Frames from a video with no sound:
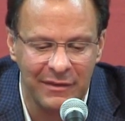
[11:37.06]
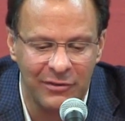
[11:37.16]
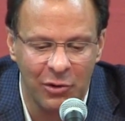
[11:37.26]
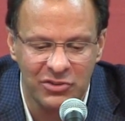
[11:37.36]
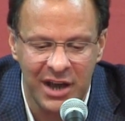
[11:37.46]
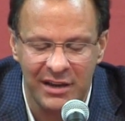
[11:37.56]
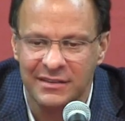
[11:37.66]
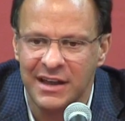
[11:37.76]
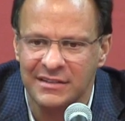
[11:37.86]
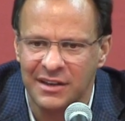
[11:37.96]
those kind of
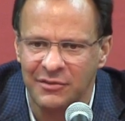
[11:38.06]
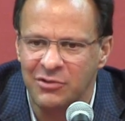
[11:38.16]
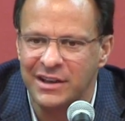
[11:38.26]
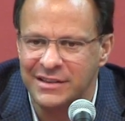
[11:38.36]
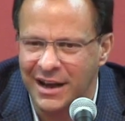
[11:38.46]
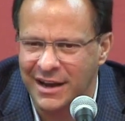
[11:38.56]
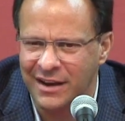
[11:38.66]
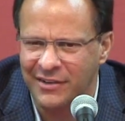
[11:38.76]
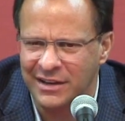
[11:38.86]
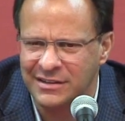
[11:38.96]
things, if you get that
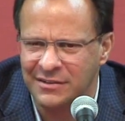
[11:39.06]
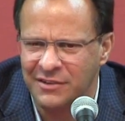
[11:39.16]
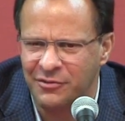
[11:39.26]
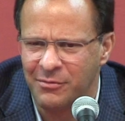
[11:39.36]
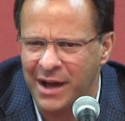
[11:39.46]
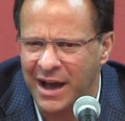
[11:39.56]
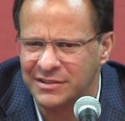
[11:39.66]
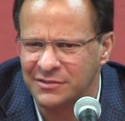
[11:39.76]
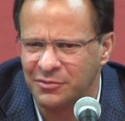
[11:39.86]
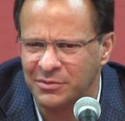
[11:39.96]
kind of activity from
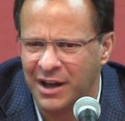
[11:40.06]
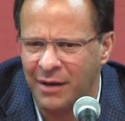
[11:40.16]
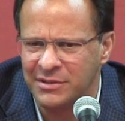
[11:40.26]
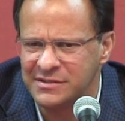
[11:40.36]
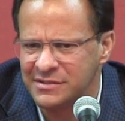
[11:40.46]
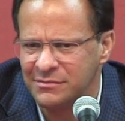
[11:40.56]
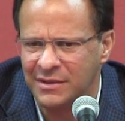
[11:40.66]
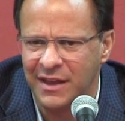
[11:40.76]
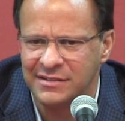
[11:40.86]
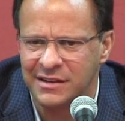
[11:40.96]
Max and from Thomas, I
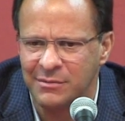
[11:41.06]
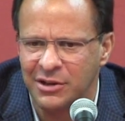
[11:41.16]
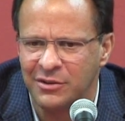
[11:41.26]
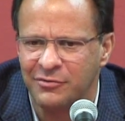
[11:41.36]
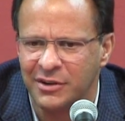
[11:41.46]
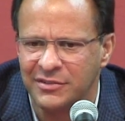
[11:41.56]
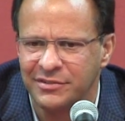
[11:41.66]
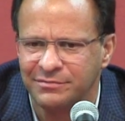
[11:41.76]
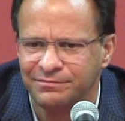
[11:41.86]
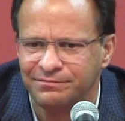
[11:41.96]
mean, that's going to be good for us.
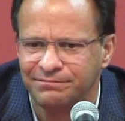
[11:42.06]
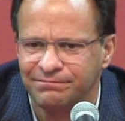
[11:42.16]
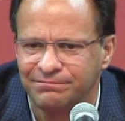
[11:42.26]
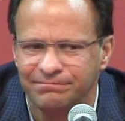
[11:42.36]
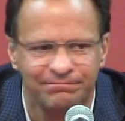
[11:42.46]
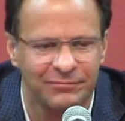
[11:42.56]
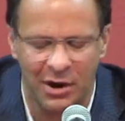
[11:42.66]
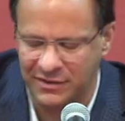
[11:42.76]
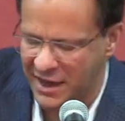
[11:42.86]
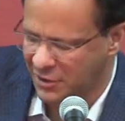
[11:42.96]
All
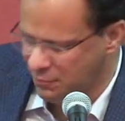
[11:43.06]
right, thank